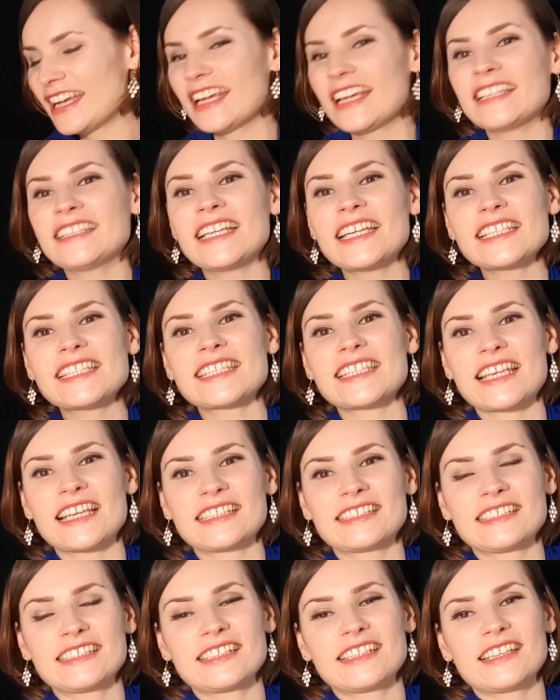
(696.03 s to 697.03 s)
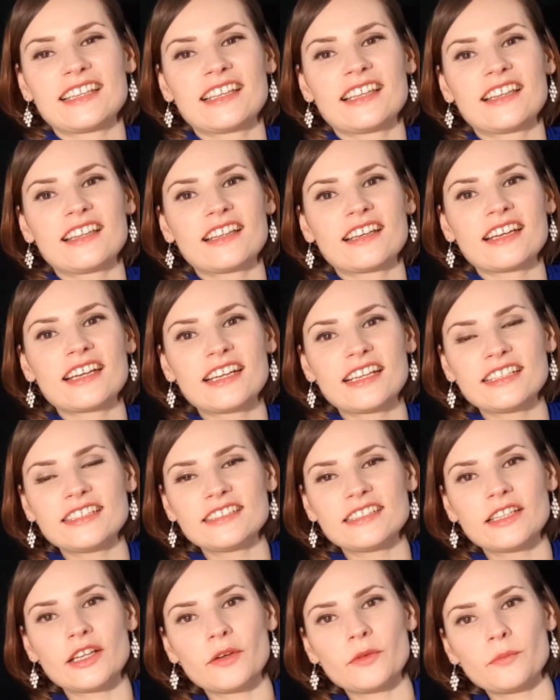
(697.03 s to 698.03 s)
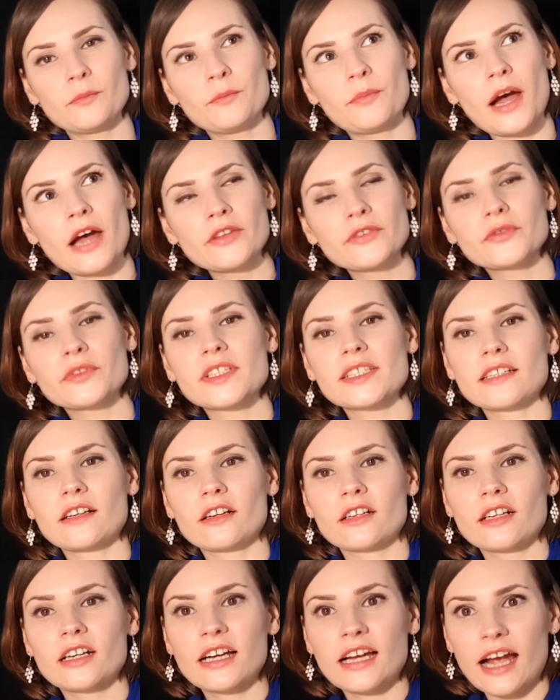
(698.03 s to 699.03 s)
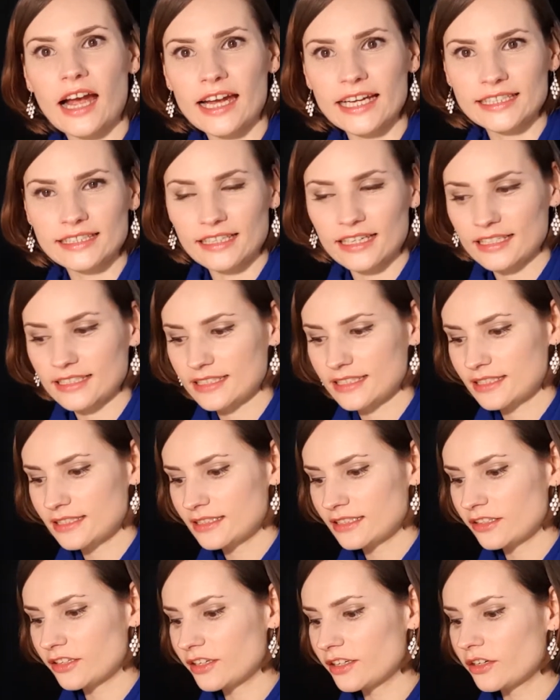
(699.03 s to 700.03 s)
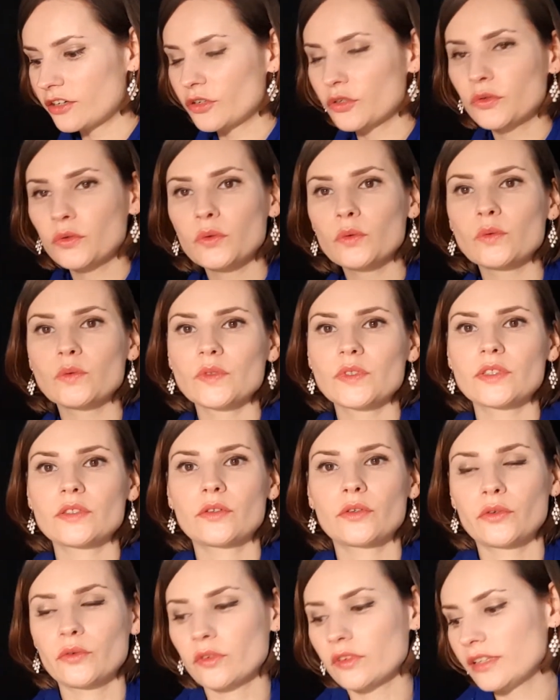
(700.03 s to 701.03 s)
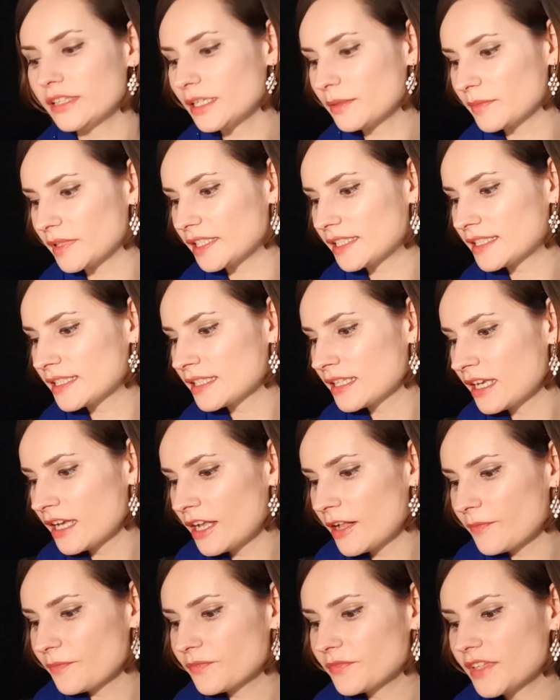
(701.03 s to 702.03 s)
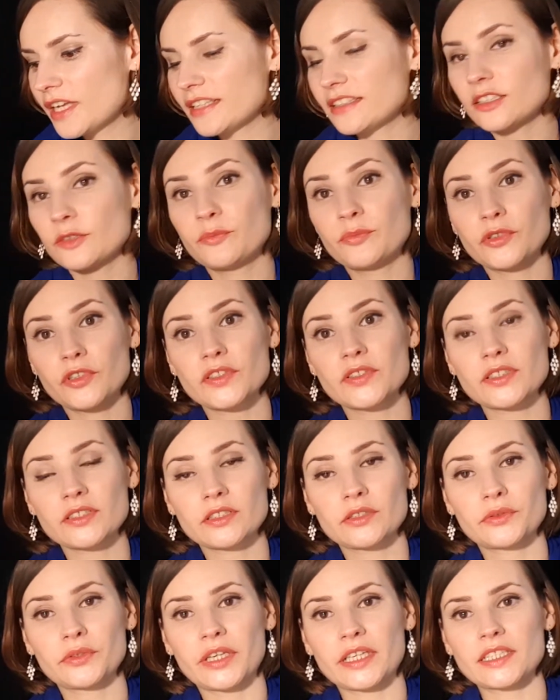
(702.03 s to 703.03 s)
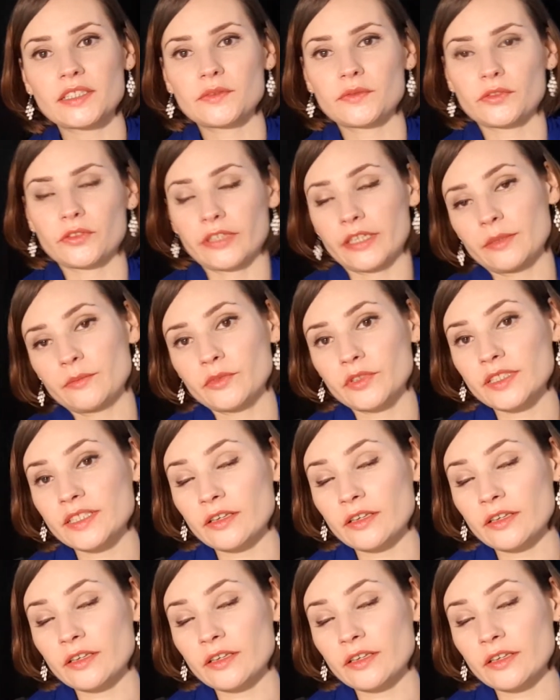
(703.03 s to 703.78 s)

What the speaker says: They said boundaries are guidelines. They are rules or limits that a person creates for him